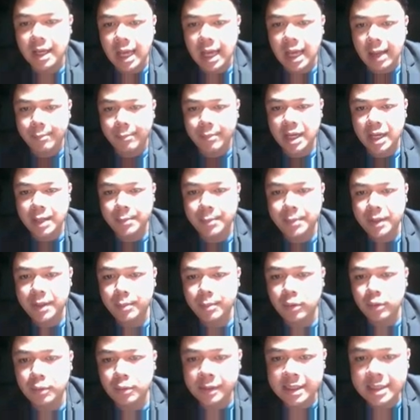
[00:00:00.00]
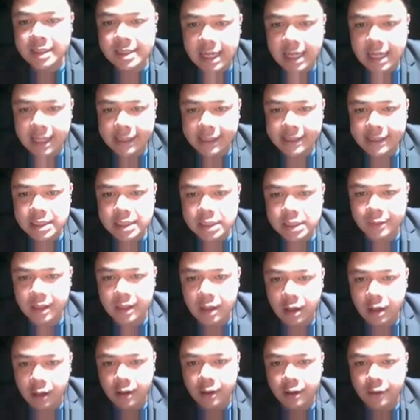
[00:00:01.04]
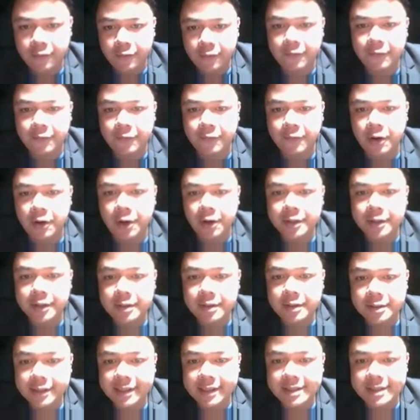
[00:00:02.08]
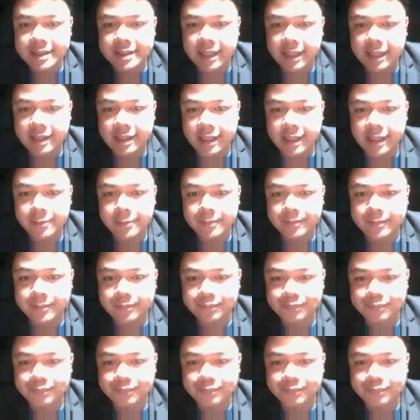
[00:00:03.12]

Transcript: baby boomers needs to work on translating